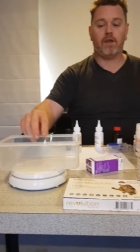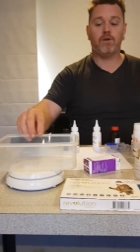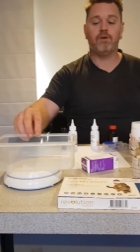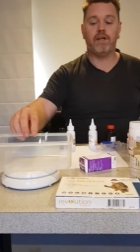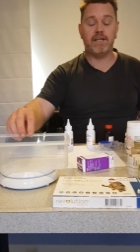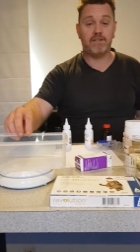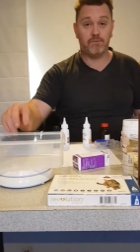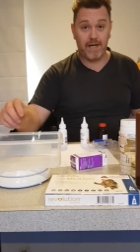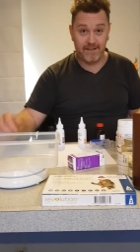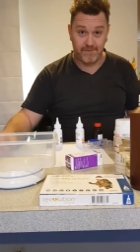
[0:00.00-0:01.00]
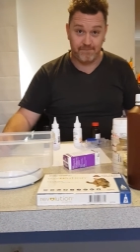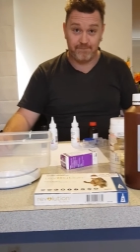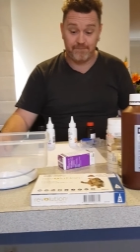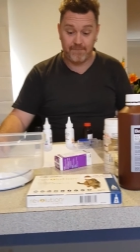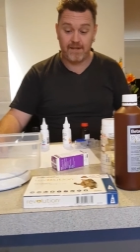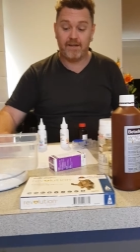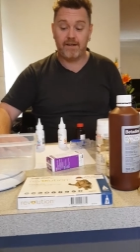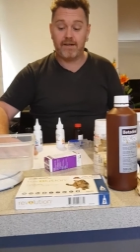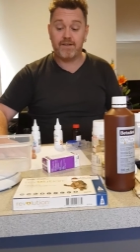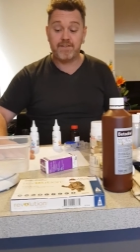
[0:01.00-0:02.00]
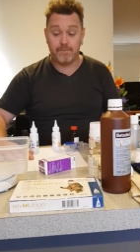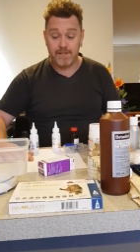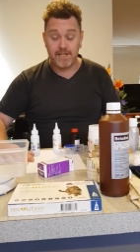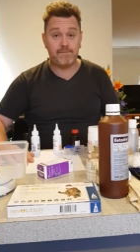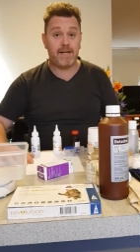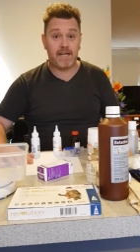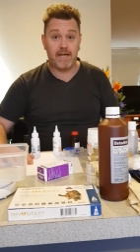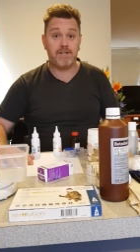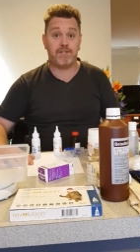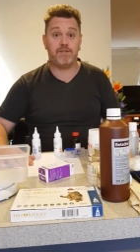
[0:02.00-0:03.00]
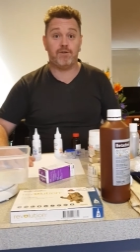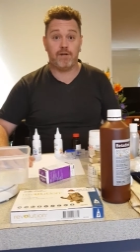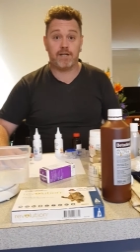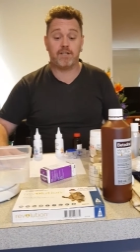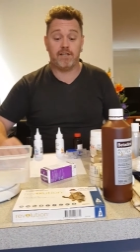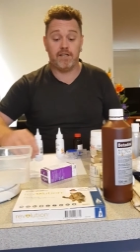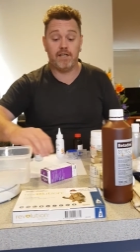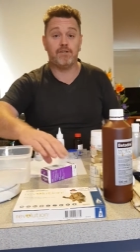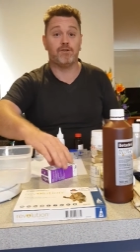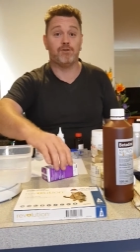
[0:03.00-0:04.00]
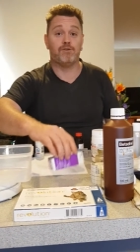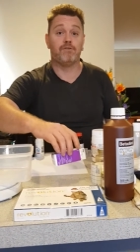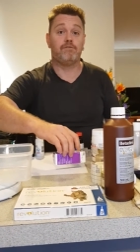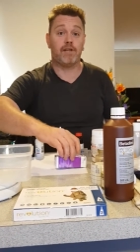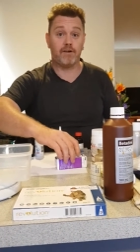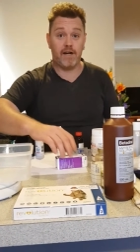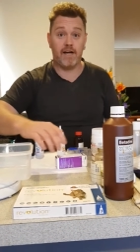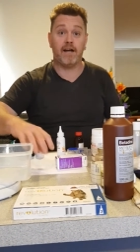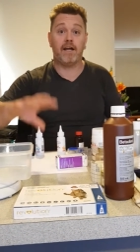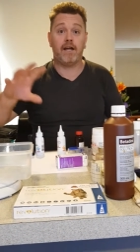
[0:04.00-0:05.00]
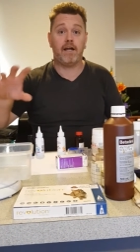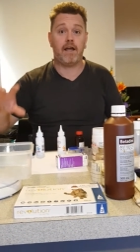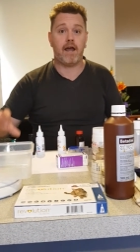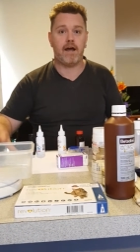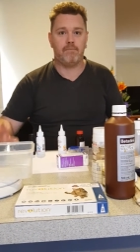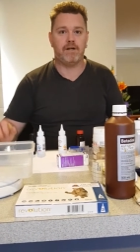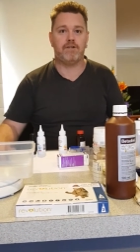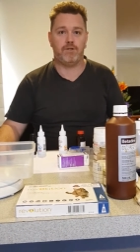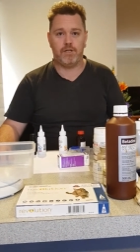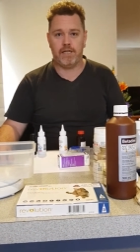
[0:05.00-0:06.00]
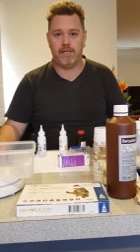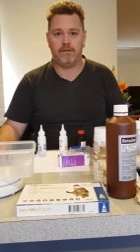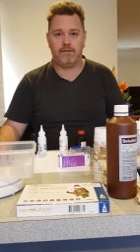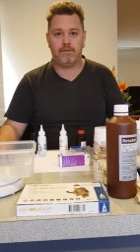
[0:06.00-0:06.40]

You need to weigh them. Some of these medications you actually need to figure out how much you need.